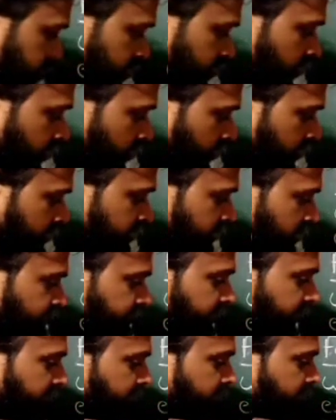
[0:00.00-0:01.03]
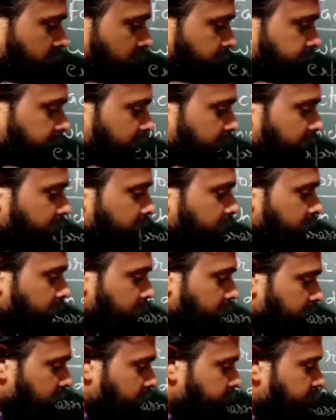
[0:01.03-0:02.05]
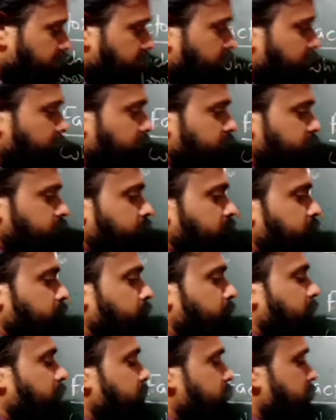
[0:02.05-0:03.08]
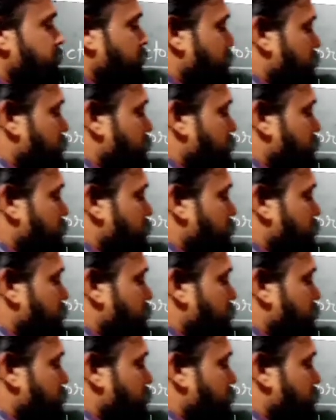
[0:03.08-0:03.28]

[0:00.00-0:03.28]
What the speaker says: called a factor of the given number. So it means